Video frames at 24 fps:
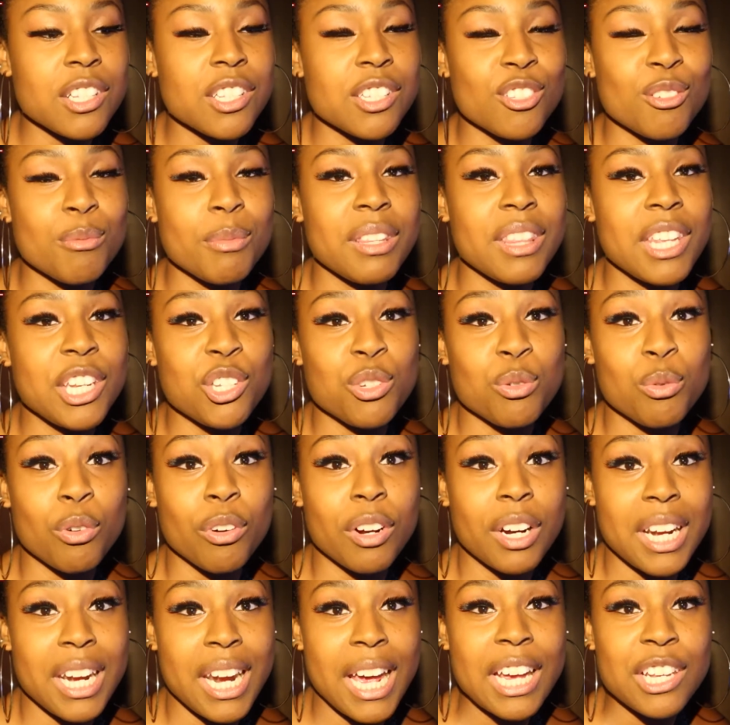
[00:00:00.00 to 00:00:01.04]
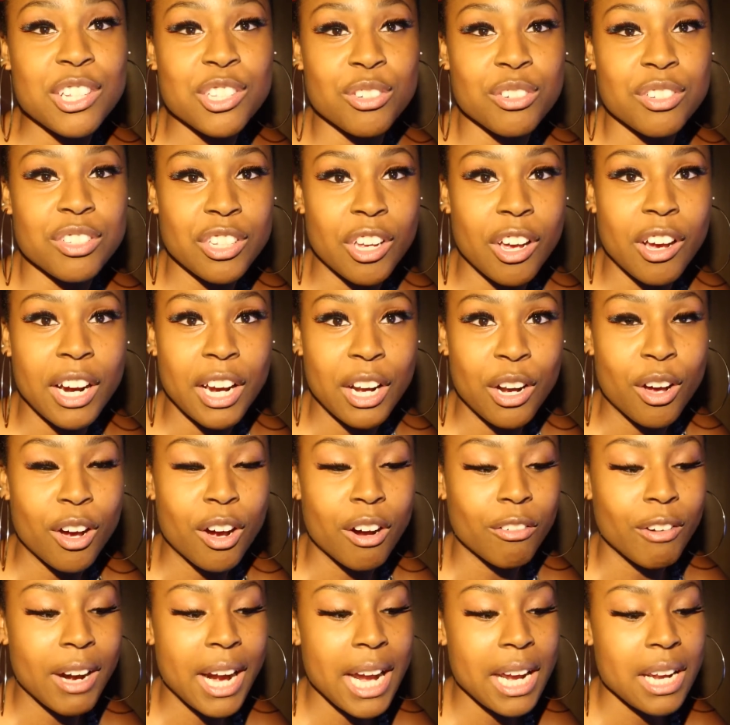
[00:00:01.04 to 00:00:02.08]
assuming that you organize your song at
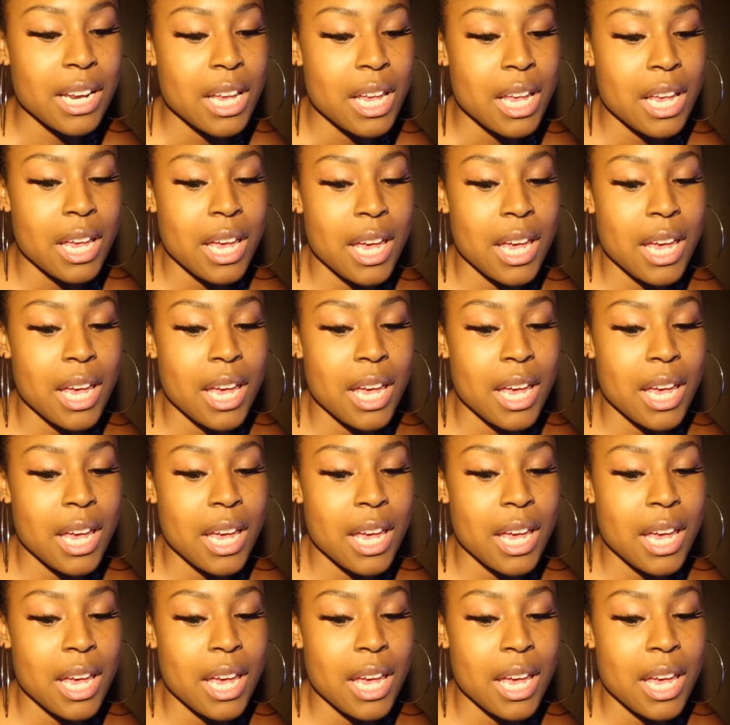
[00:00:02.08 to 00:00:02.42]
all, right?